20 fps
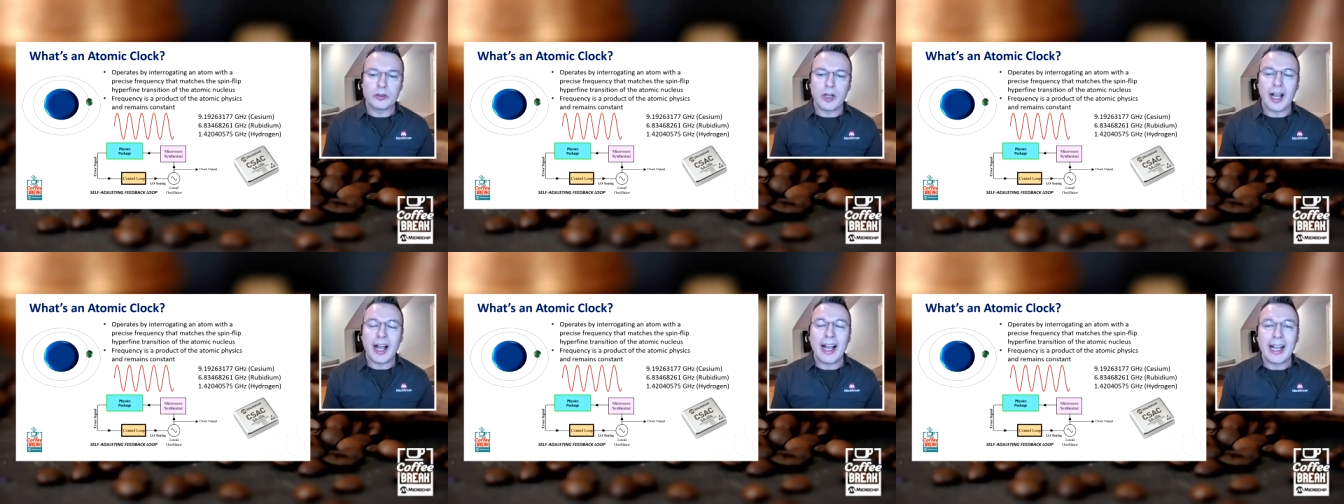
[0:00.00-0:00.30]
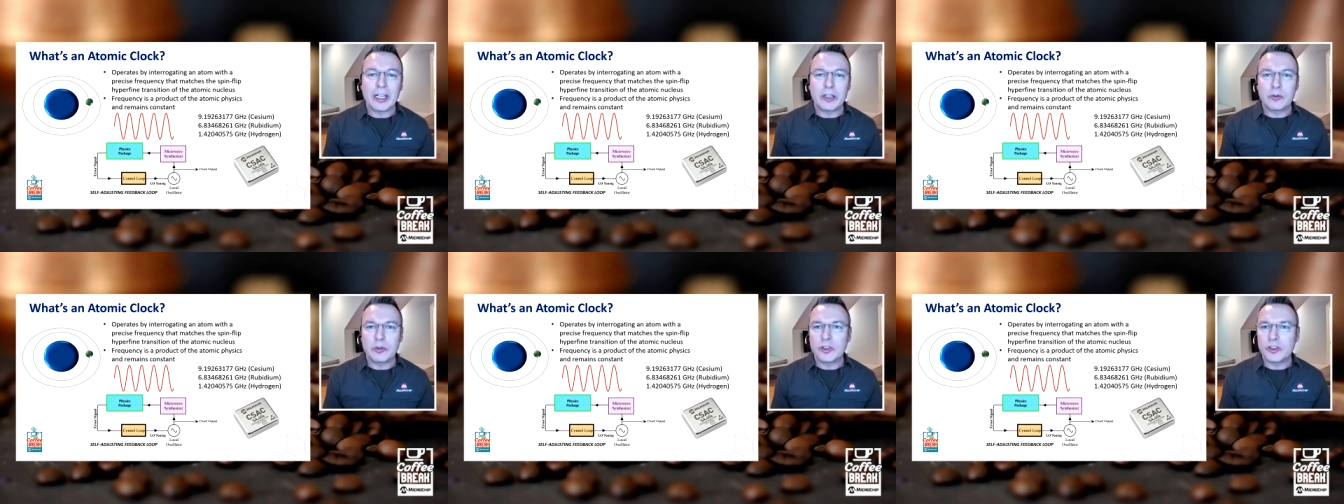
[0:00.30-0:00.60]

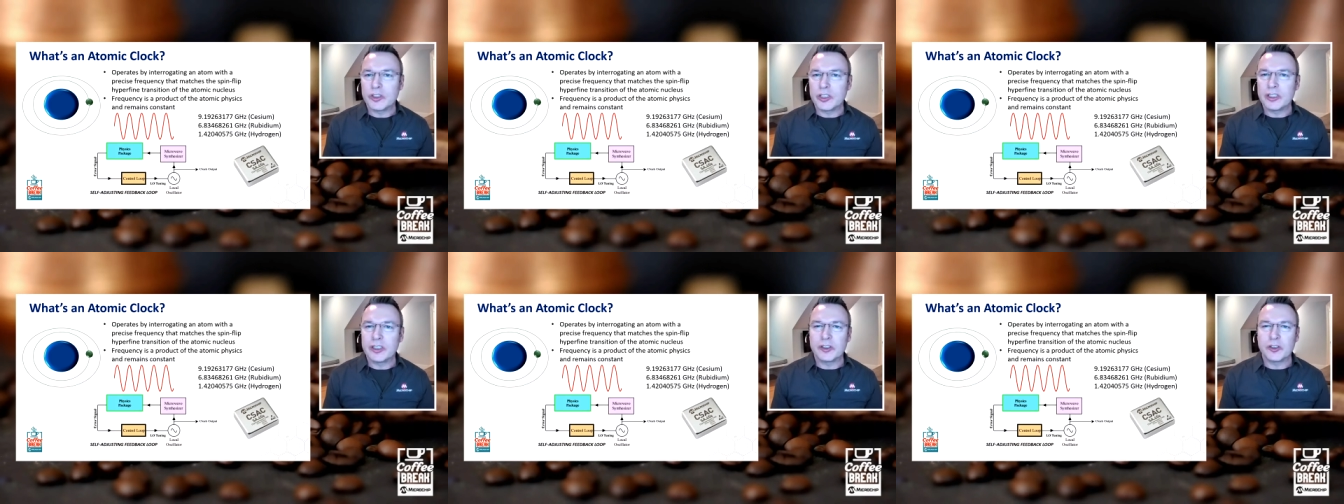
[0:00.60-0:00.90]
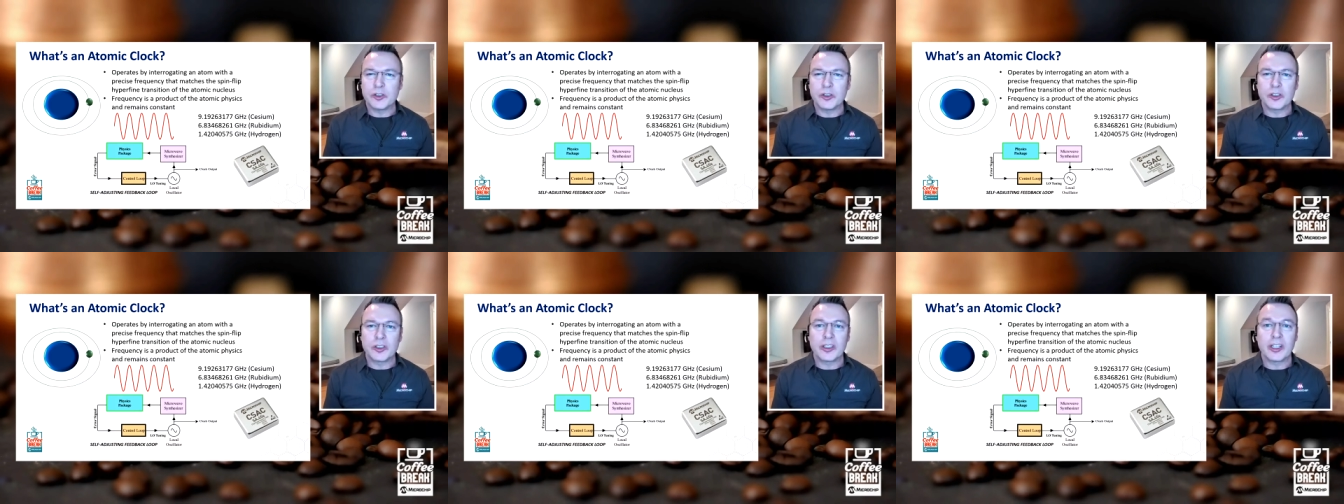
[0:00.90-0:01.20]
Hydrogen is
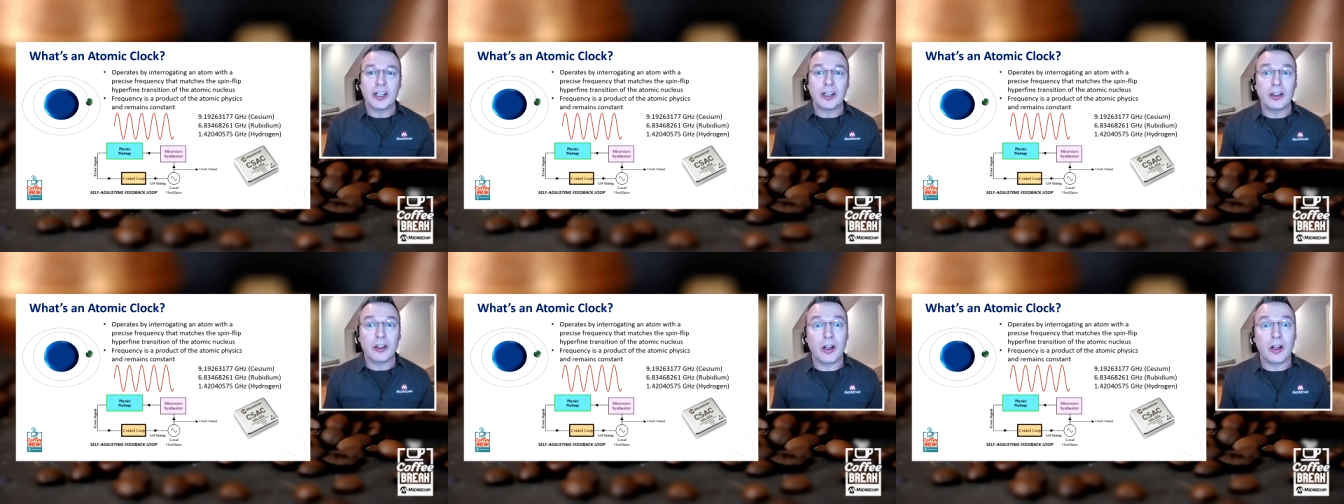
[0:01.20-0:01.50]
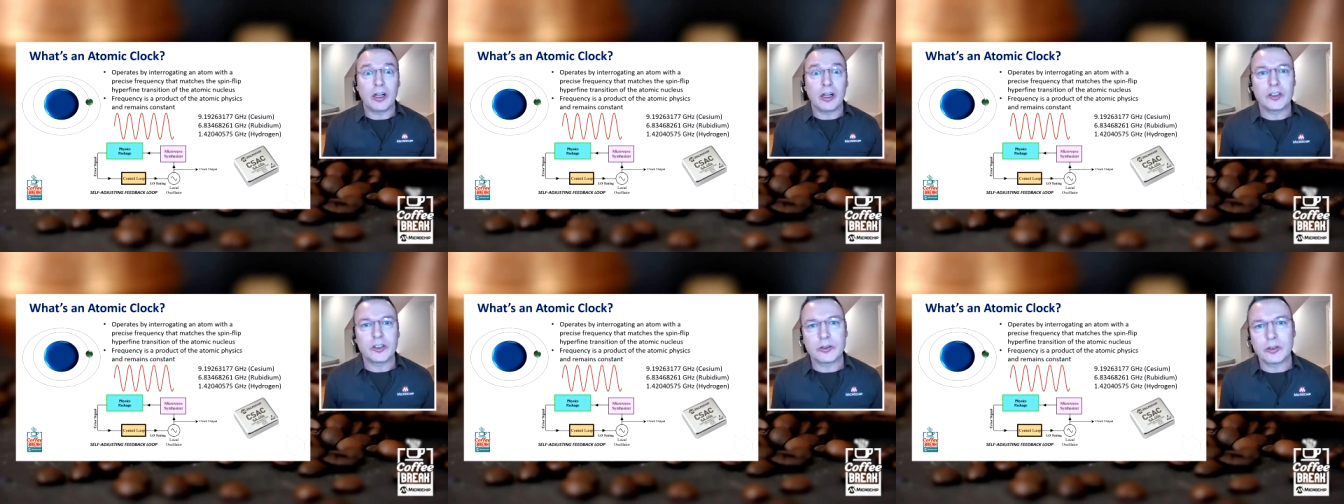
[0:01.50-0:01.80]
usually a
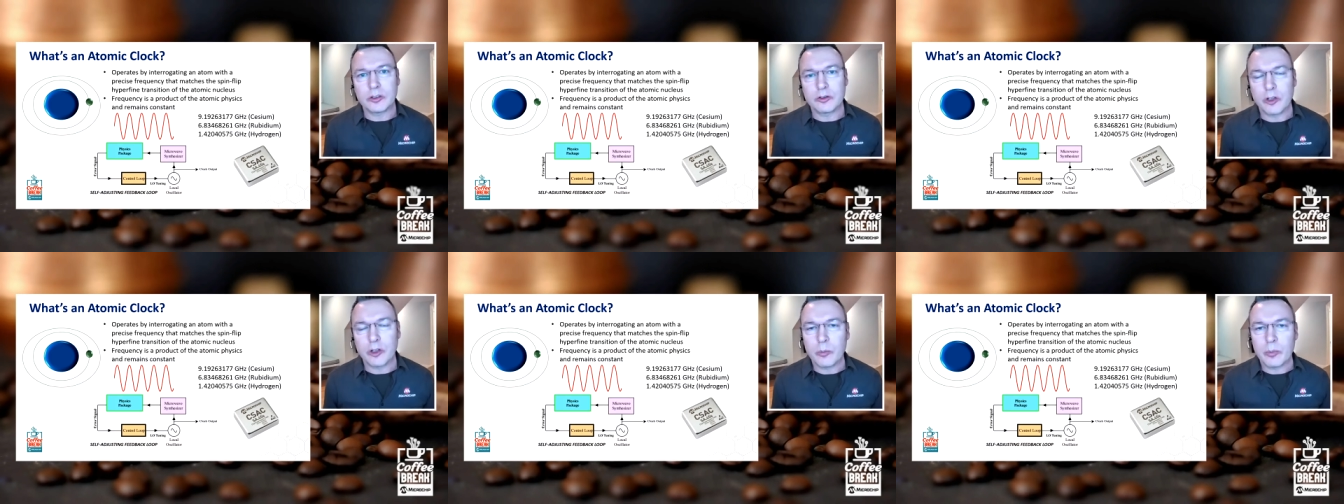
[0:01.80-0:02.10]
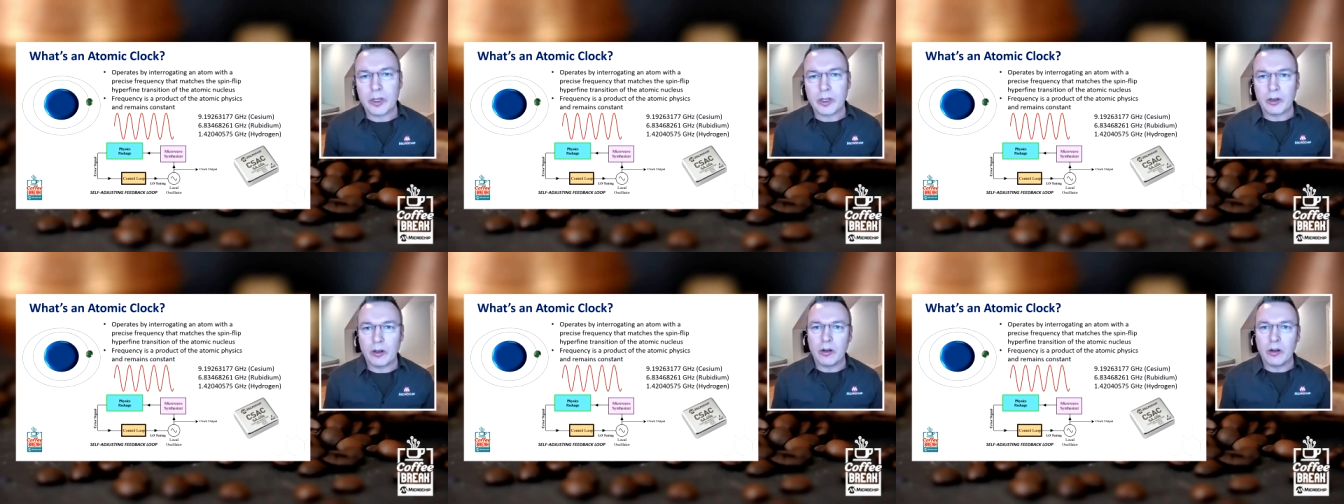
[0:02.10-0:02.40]
larger
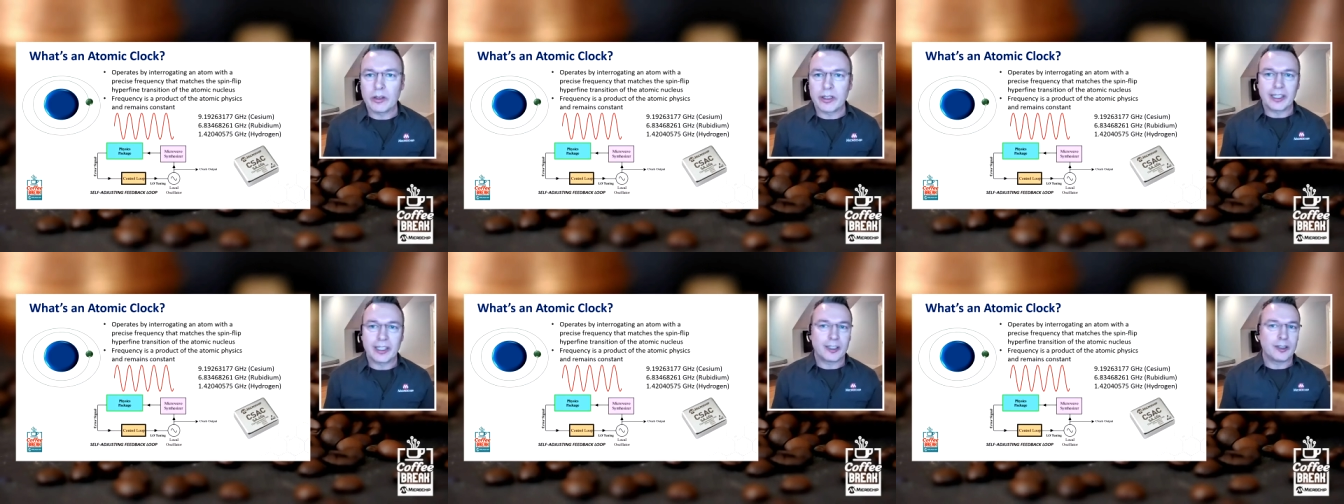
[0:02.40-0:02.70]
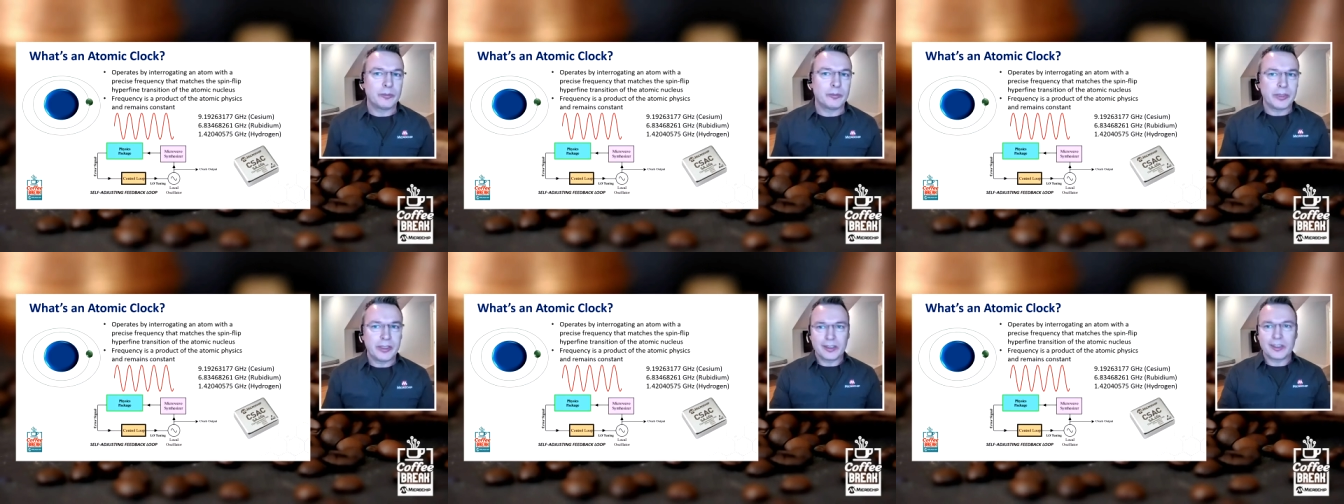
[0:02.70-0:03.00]
atomic clock, it can
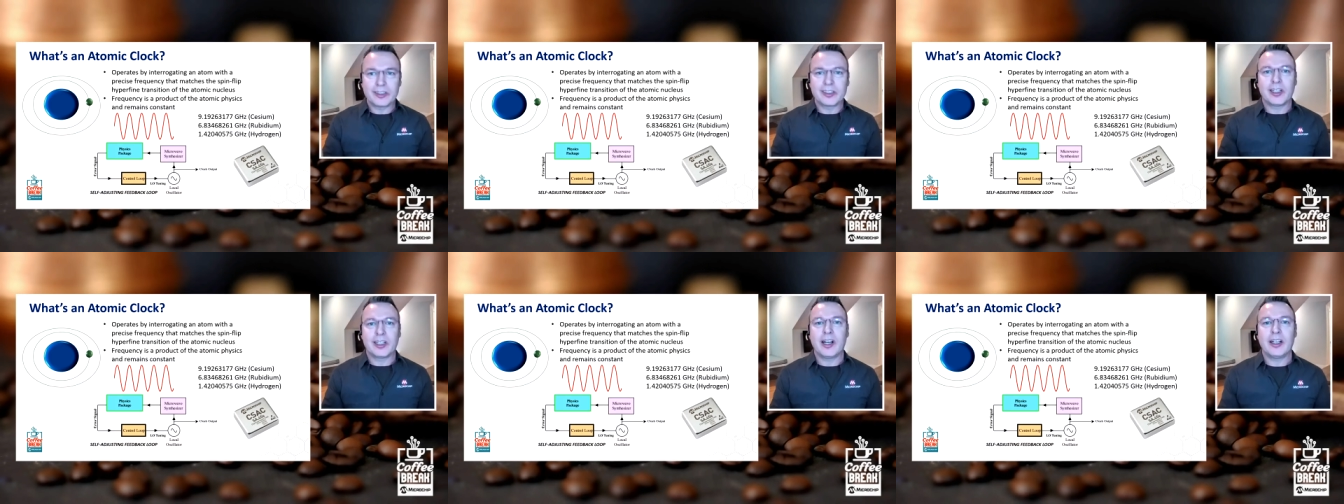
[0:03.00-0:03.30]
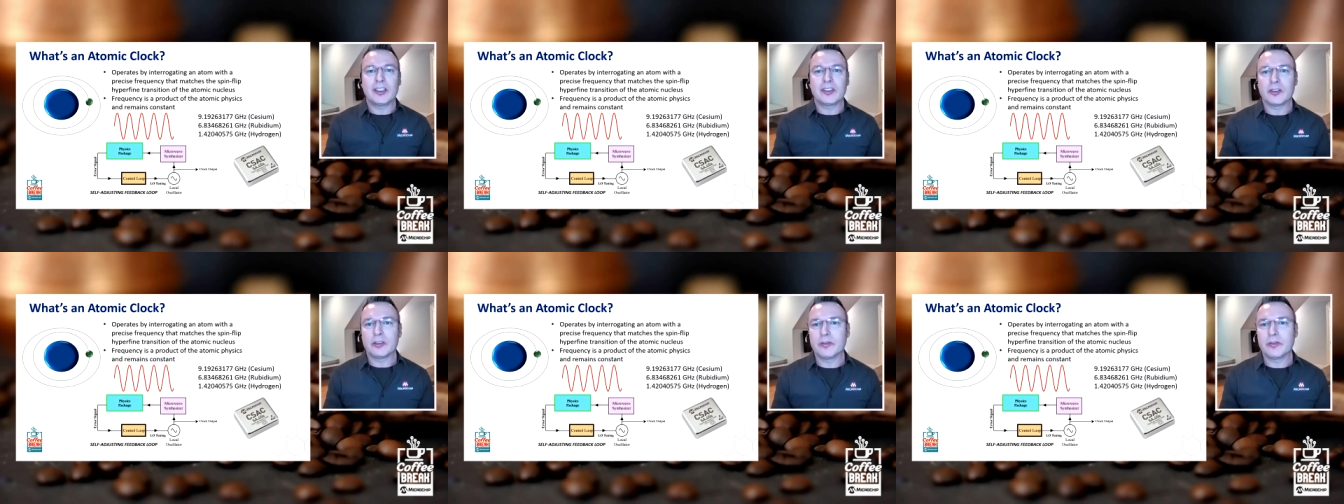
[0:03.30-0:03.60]
be the
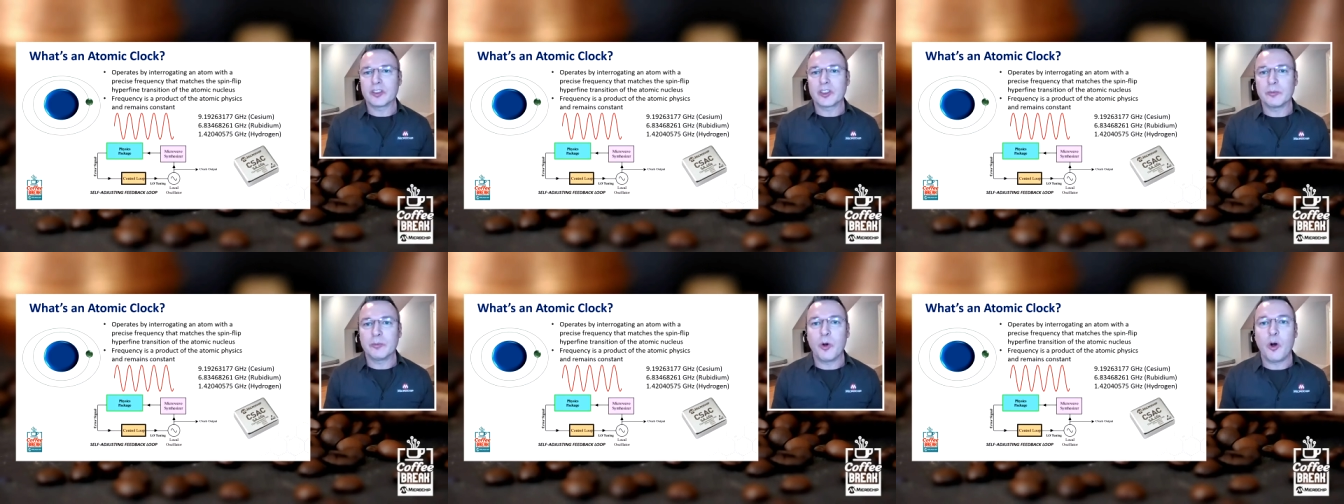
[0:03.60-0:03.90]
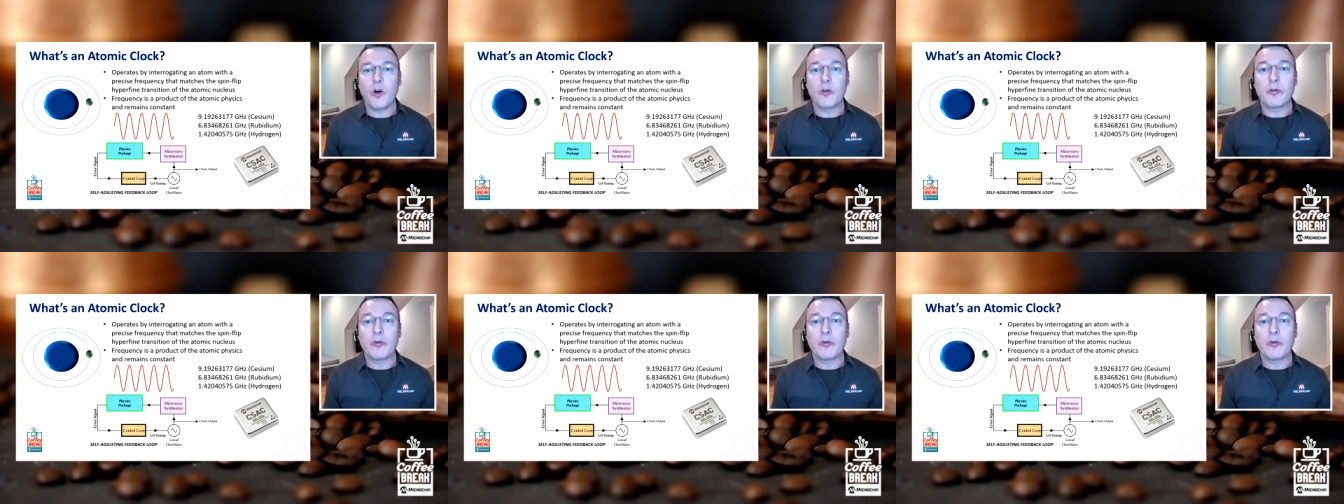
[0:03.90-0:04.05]
size of a small